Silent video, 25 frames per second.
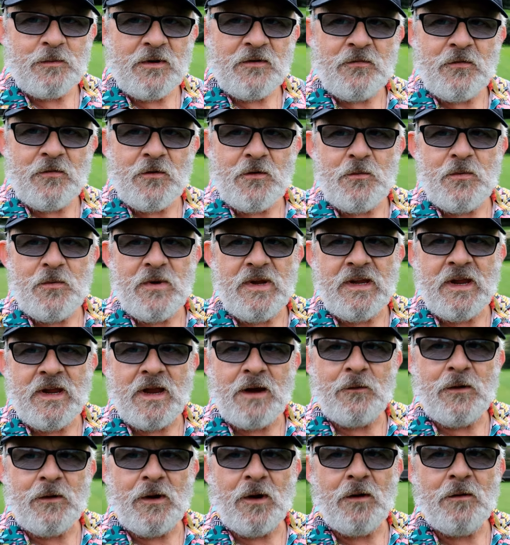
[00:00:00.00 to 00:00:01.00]
before we
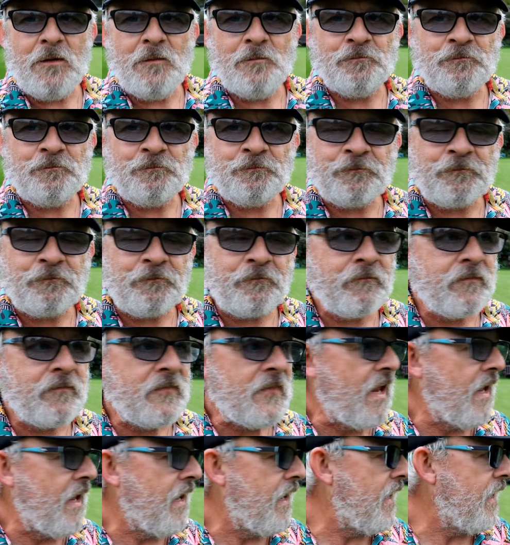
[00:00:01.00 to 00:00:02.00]
carry on,
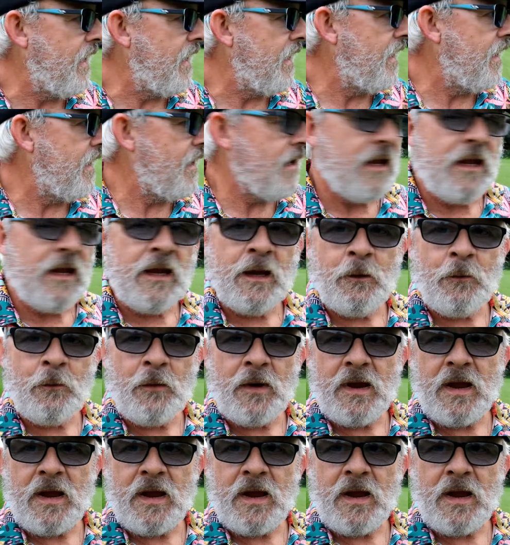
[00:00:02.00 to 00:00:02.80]
here